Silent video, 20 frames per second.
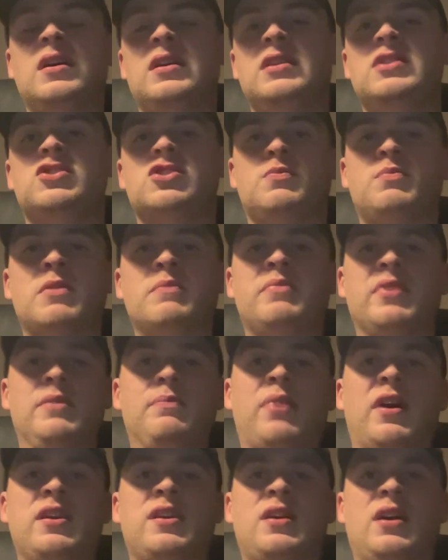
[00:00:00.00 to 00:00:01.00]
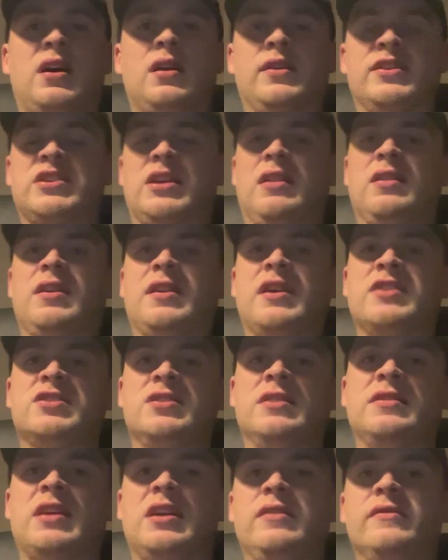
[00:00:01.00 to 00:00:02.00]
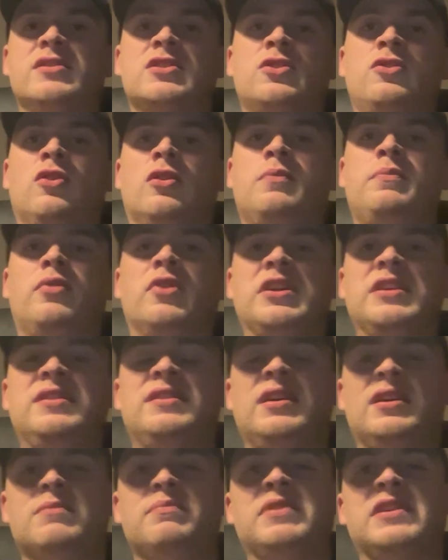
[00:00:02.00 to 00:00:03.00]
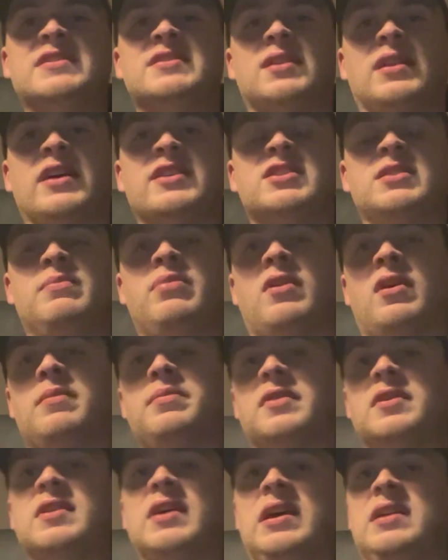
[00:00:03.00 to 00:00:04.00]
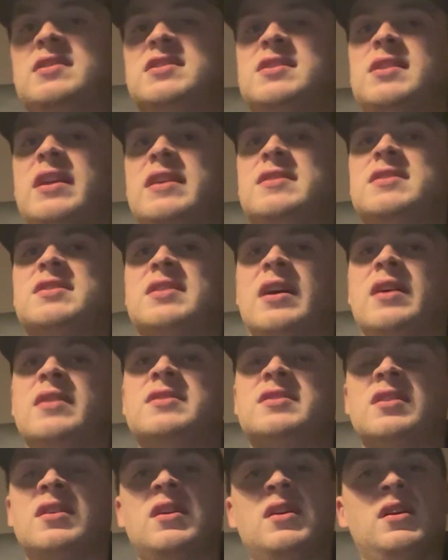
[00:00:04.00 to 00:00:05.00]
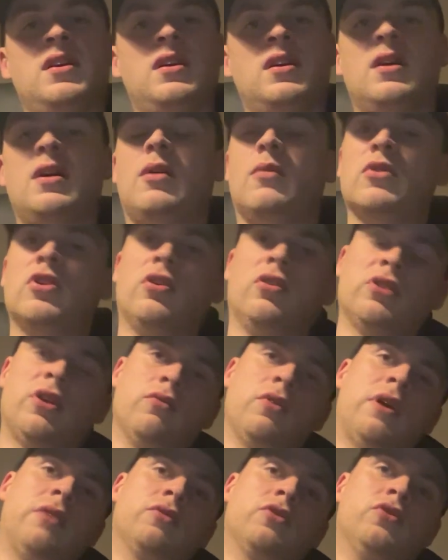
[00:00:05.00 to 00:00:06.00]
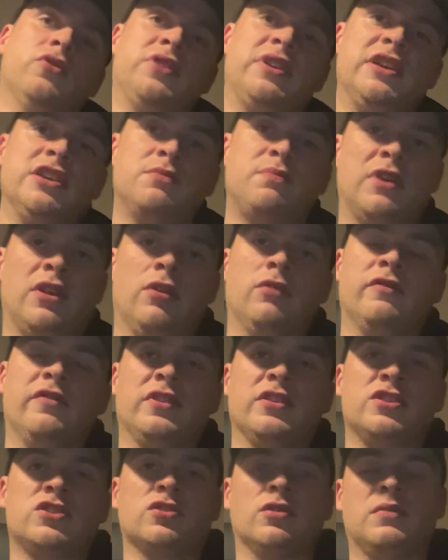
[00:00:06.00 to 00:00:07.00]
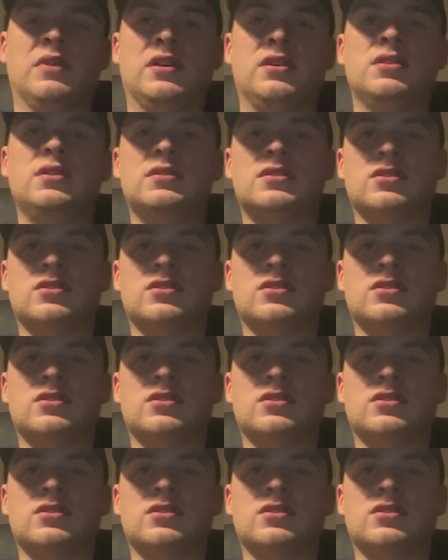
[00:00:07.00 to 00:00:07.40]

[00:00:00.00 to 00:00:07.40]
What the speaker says: He's just been beat by Carlos Alcaraz in the Davis Cup, but he did beat Alexei Popper in straight sets, and we all know how good he's been over the summer.